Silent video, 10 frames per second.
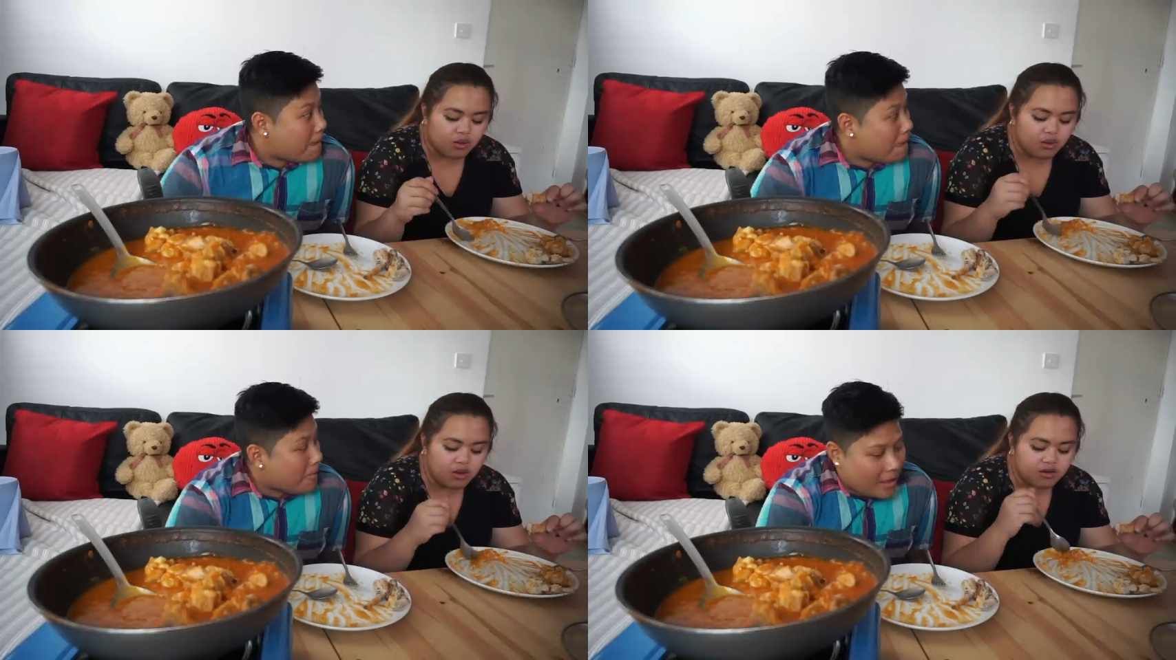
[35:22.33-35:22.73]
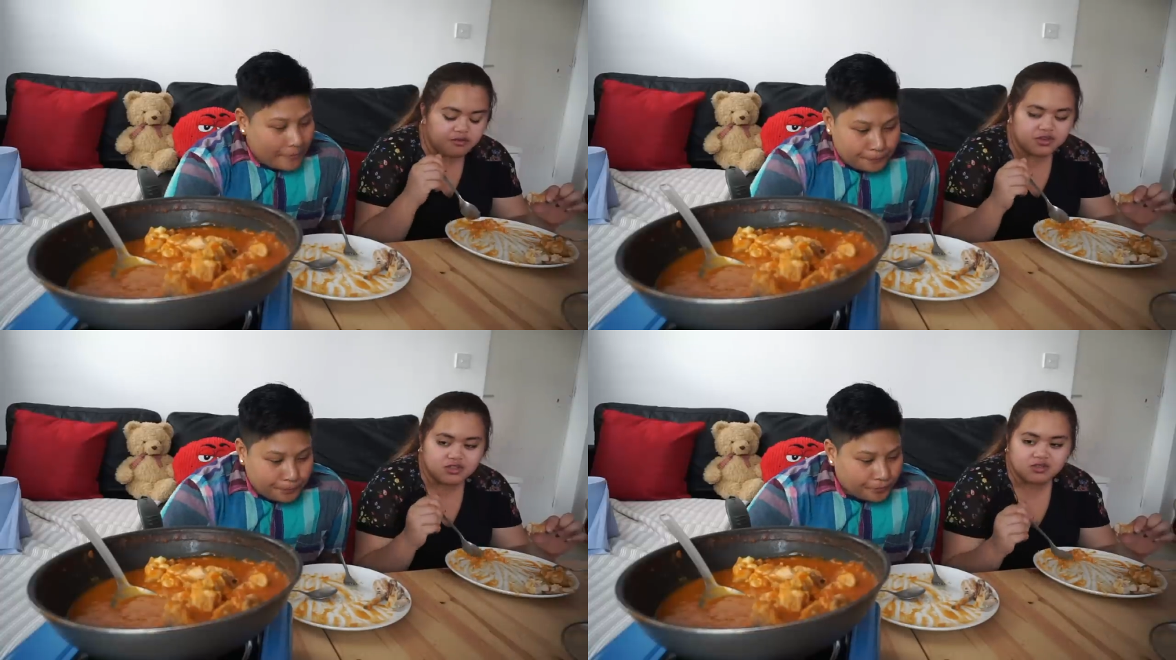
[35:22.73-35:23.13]
Speaker 1: But
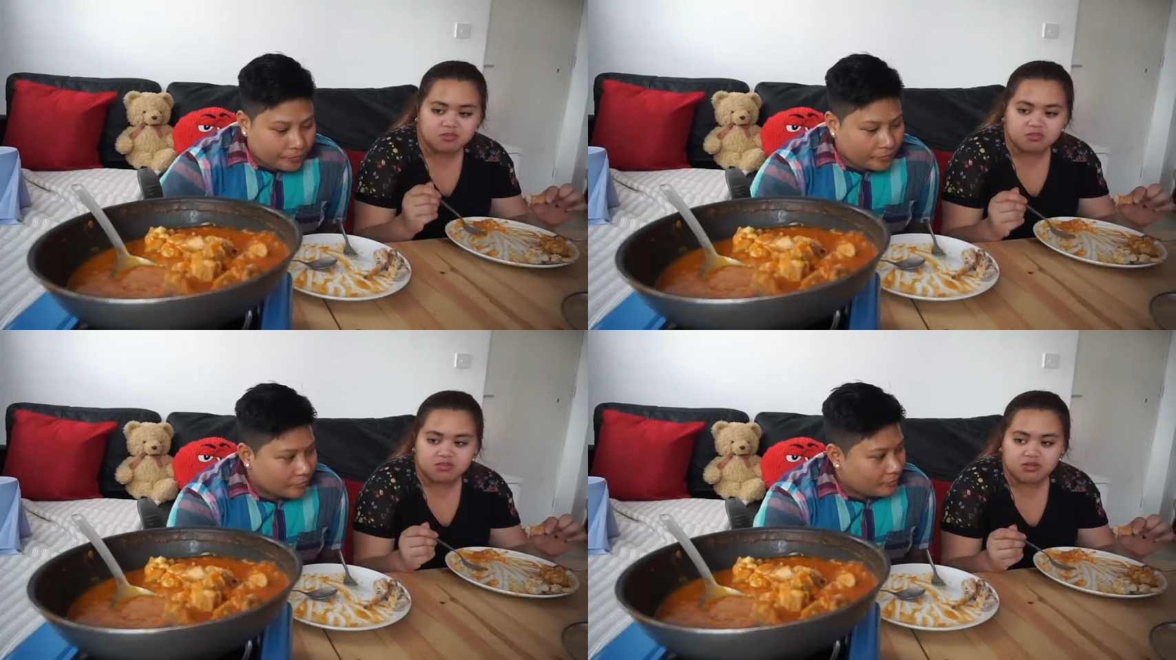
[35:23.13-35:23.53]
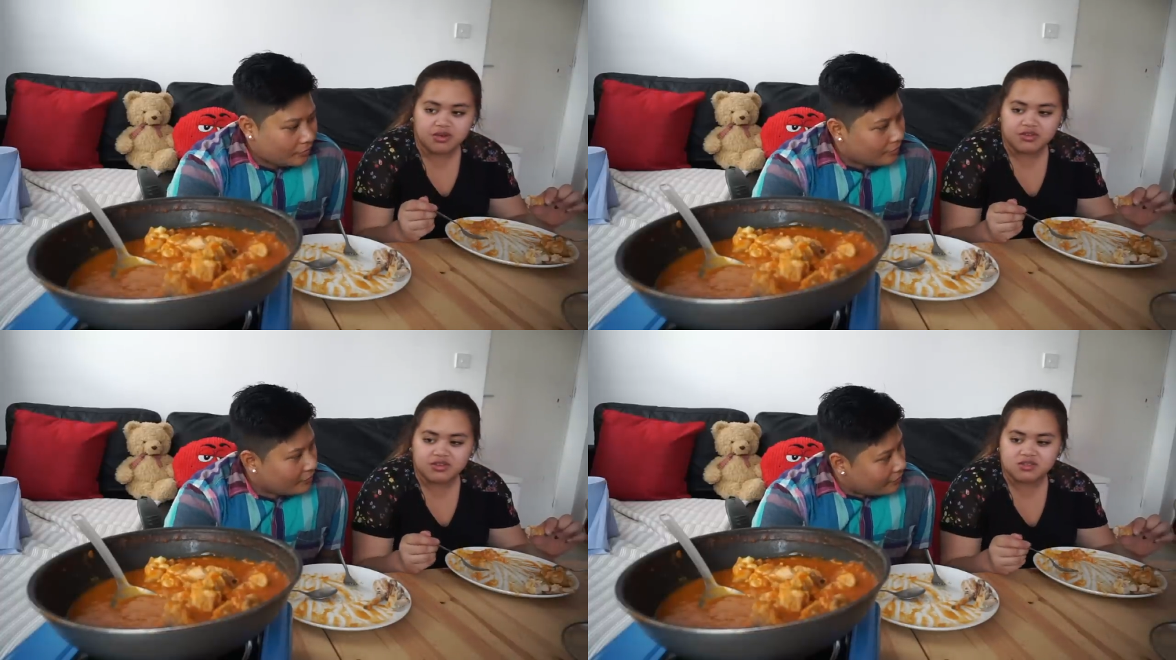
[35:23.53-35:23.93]
if it's a
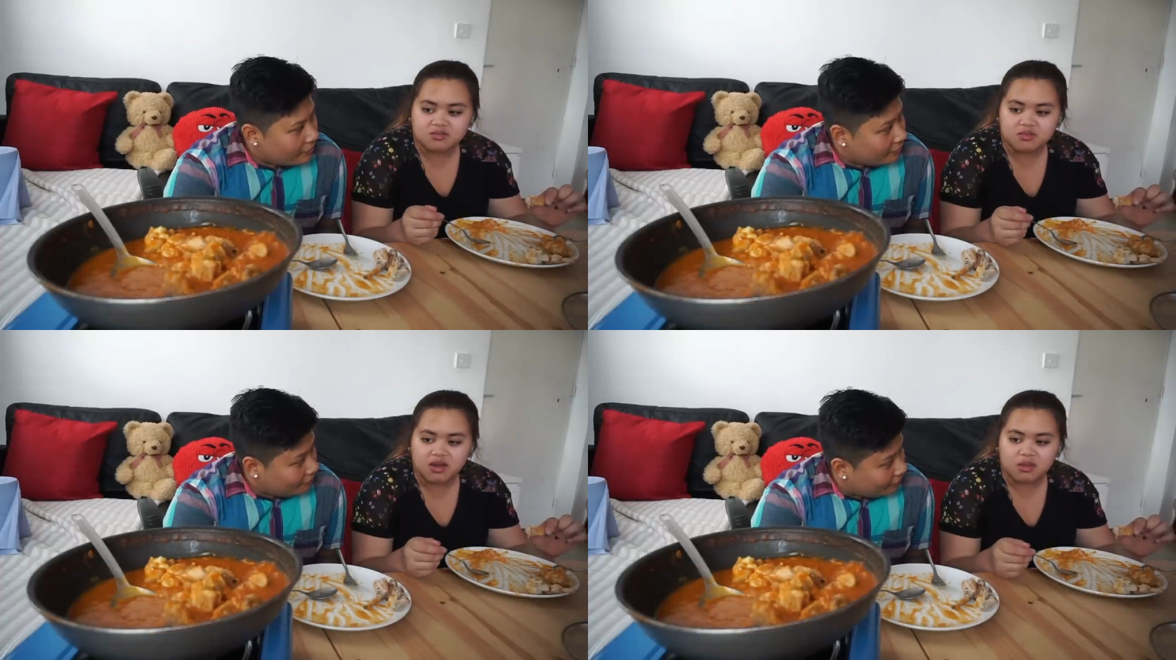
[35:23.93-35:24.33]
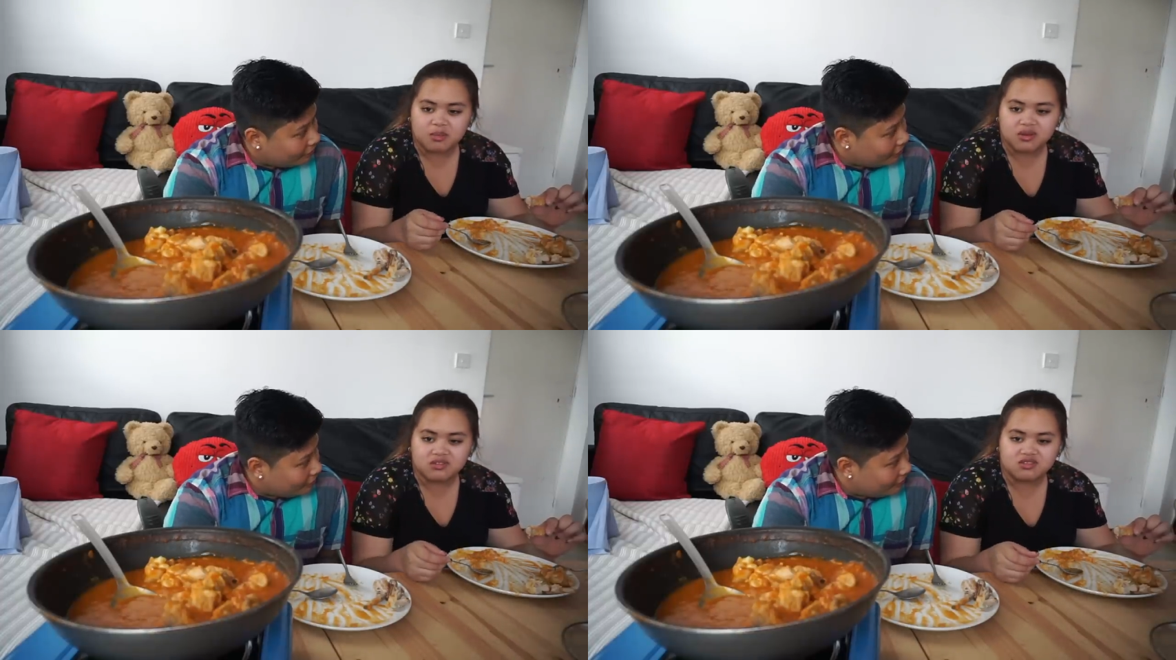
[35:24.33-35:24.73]
if it's a
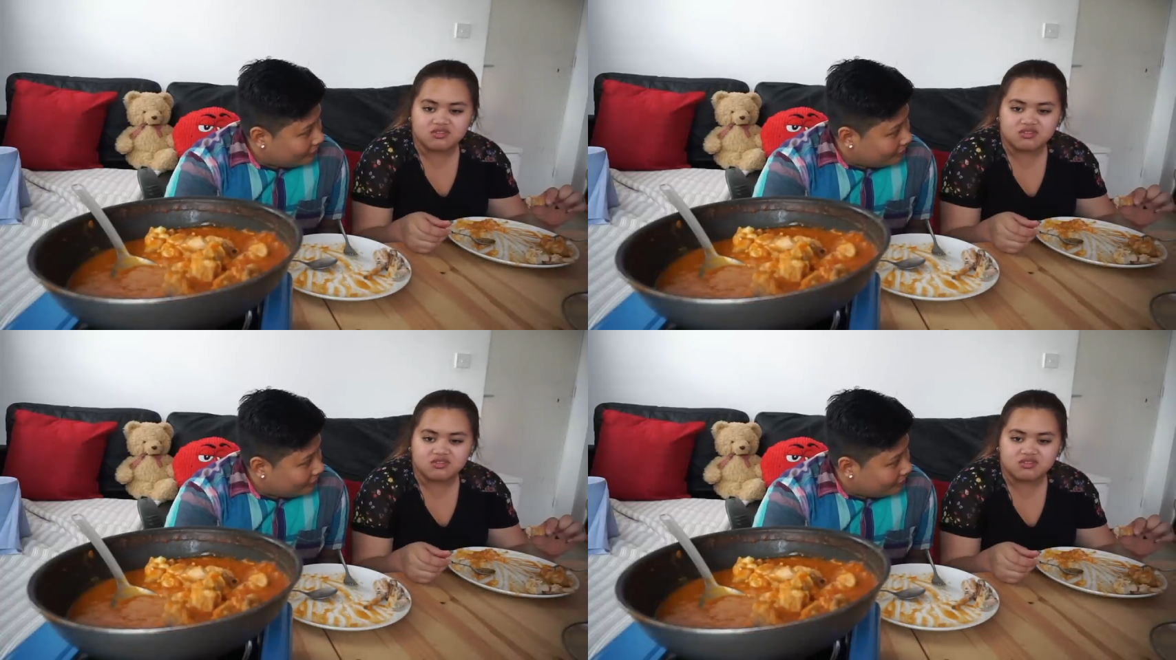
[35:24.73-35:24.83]
baked beans